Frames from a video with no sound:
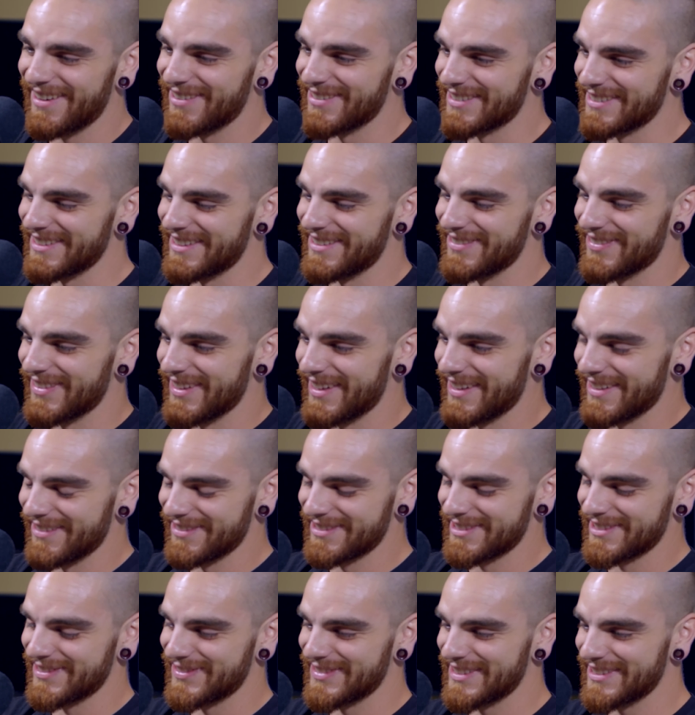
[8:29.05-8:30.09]
would love that if
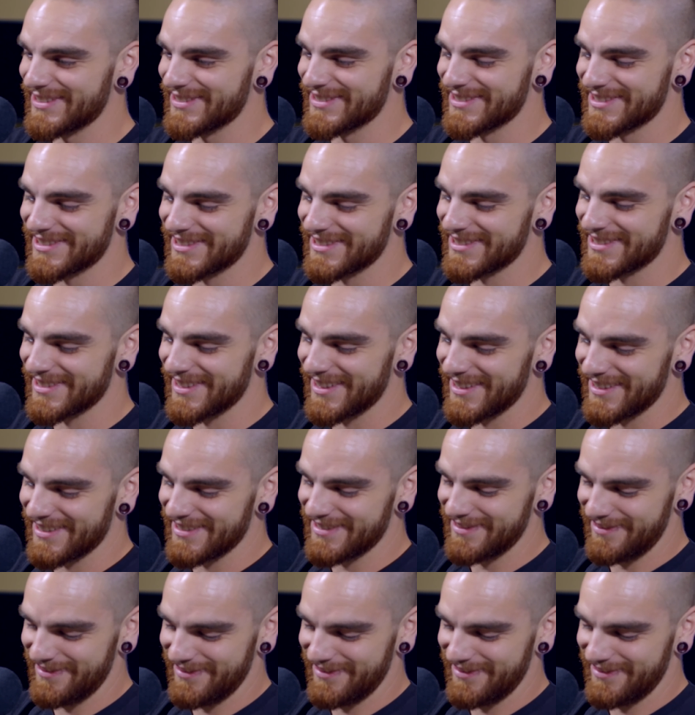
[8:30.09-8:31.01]
somebody was just like